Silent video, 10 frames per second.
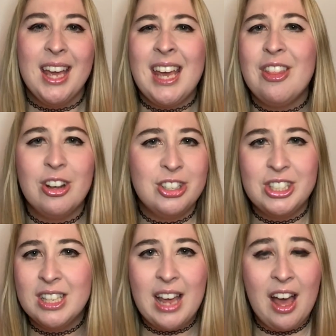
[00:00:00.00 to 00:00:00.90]
yeah, they're just
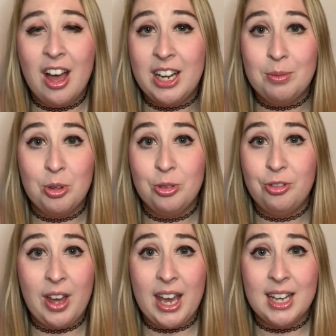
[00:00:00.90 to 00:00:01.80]
in that honeymoon
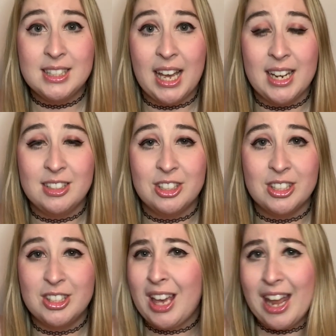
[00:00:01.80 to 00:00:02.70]
phase and
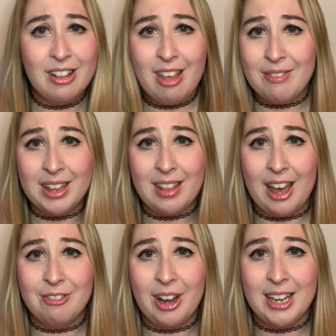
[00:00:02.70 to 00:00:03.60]
just kind of loving
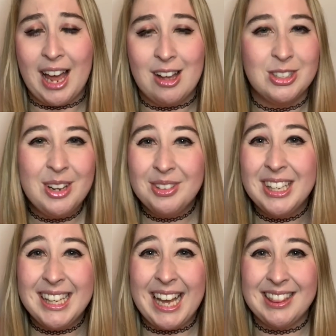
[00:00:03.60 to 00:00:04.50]
life right now. So I
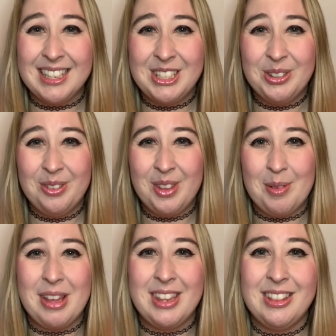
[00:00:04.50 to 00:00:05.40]
really like the two of them.
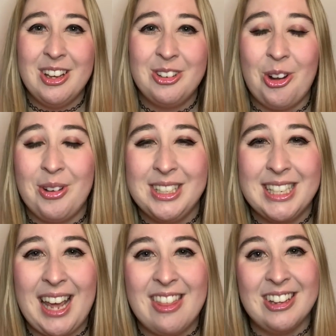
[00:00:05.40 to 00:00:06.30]
I think they're growing
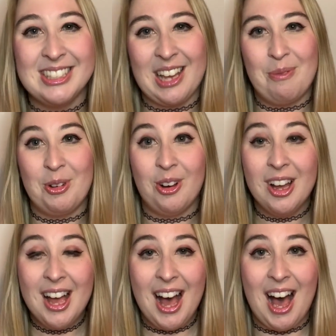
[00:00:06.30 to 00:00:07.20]
together as a couple
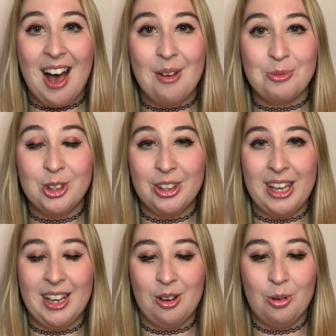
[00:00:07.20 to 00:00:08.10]

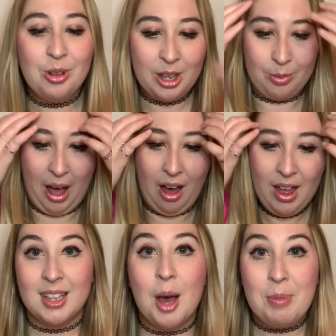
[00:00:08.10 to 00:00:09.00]
really, really well.
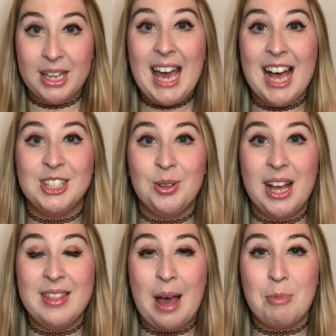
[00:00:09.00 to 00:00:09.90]
But yeah, so
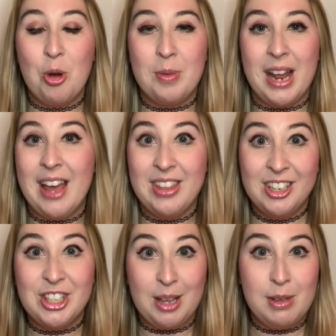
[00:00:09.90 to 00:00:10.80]
in that moment, I
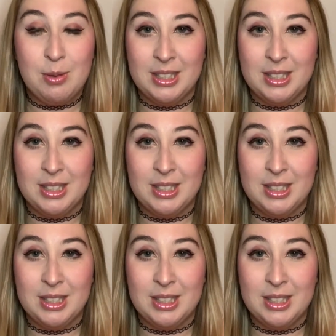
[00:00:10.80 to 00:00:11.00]
think Jamie